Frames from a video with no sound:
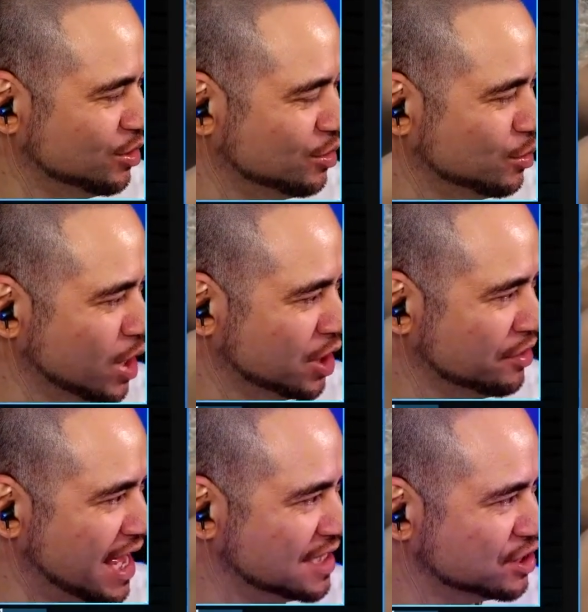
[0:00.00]
working on
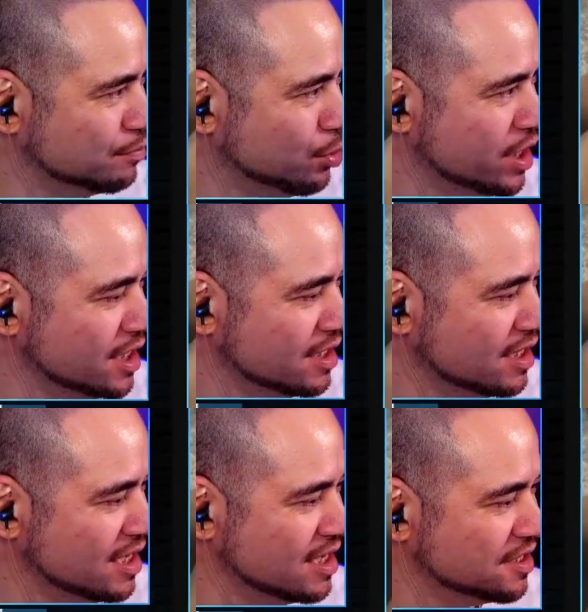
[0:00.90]
the handsome boy.
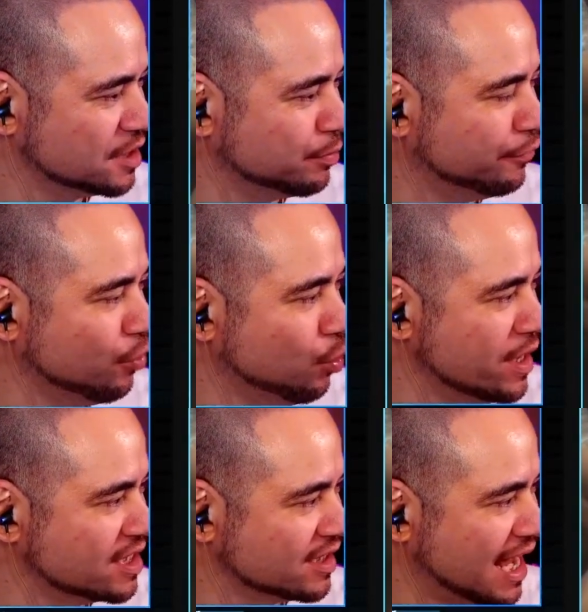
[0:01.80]
Now, this is before we
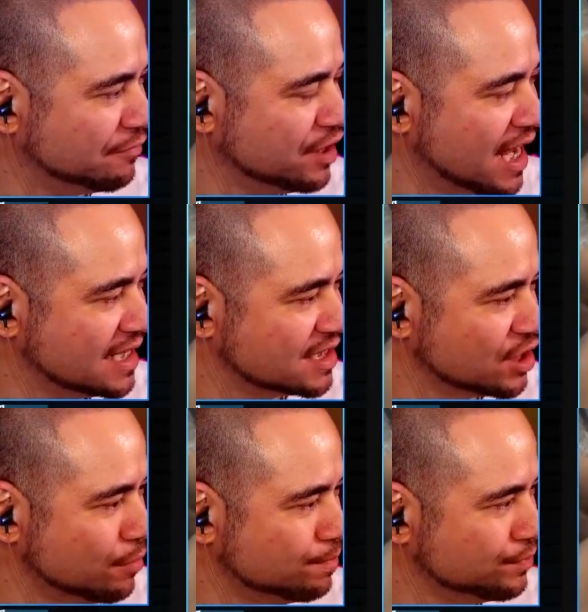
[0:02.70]
started to have to add
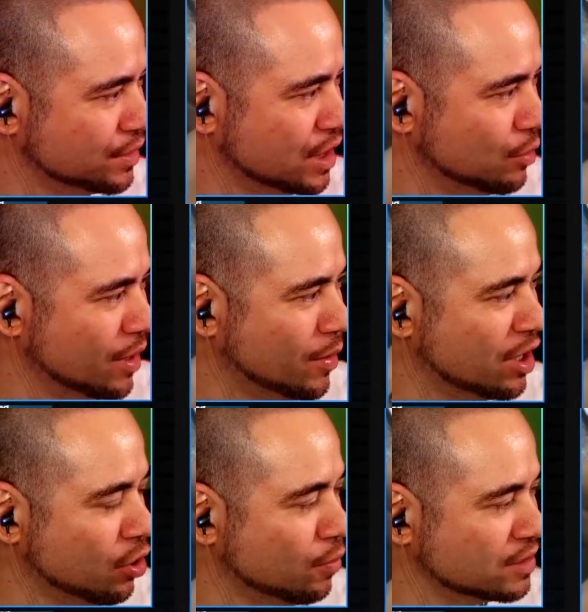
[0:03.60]
some... We went a
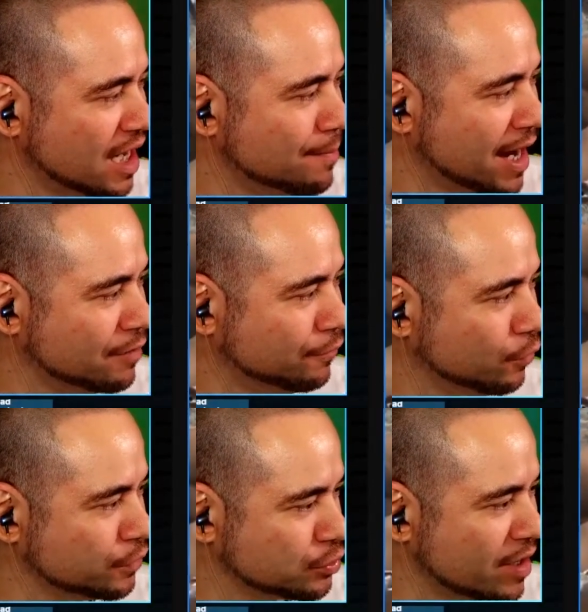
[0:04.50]
long time back and
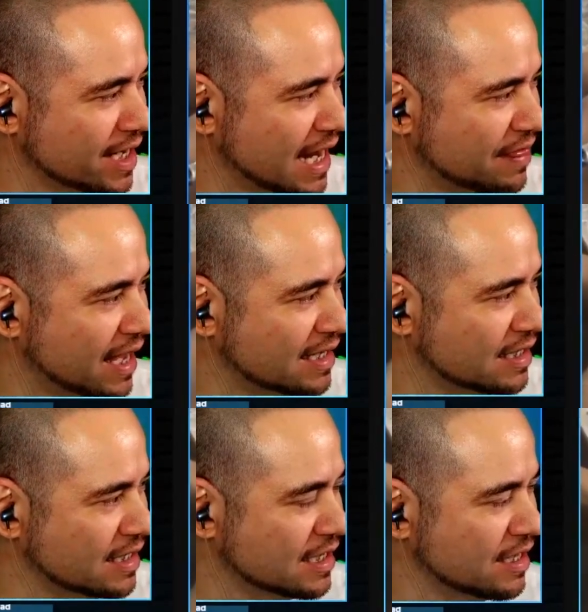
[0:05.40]
forth to try and get that
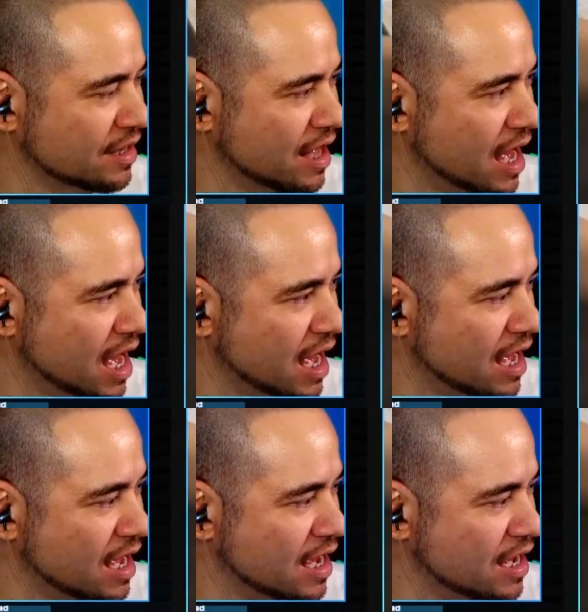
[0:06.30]

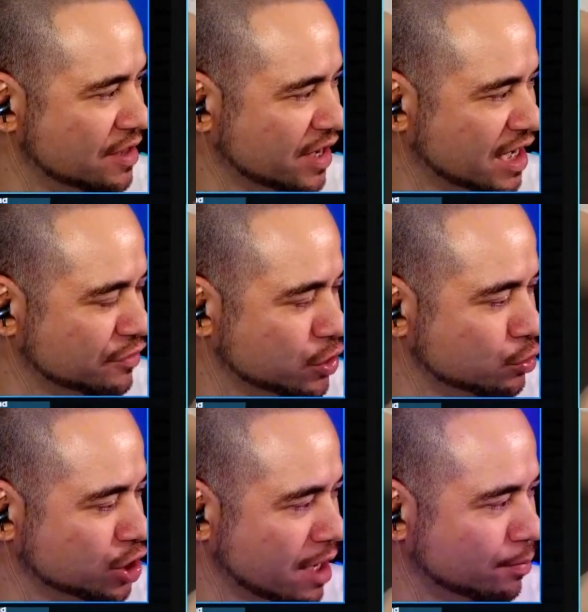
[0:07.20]
the kind of
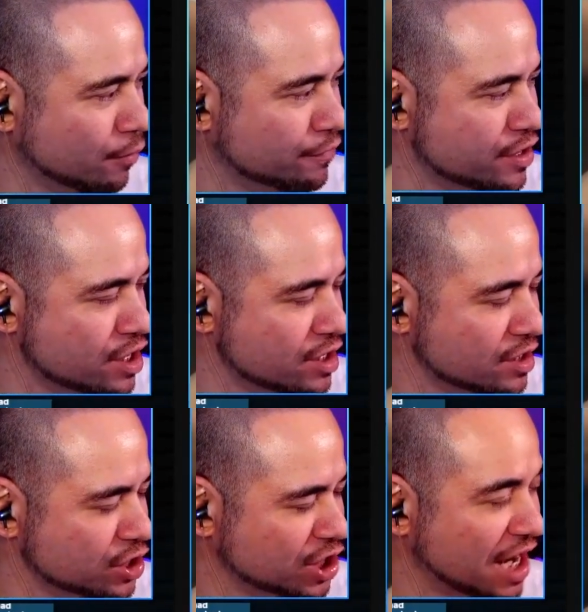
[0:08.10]
U-shape of
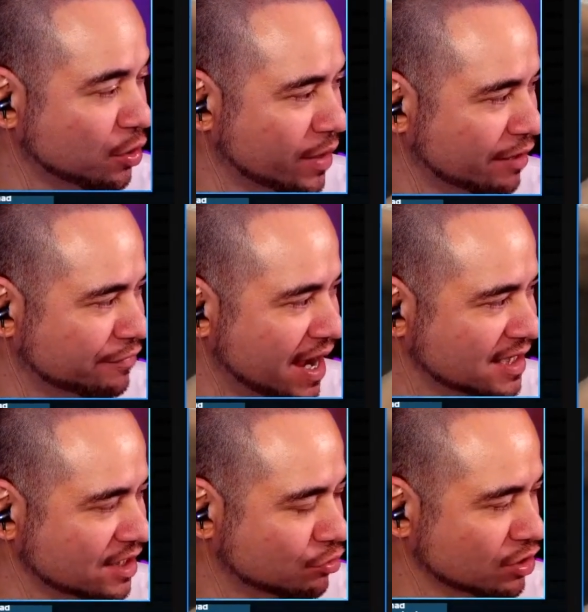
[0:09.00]
the shadowing
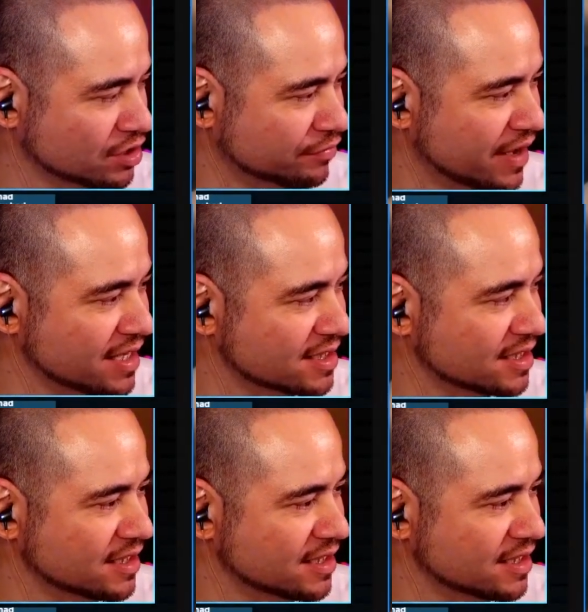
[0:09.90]
effect across the face.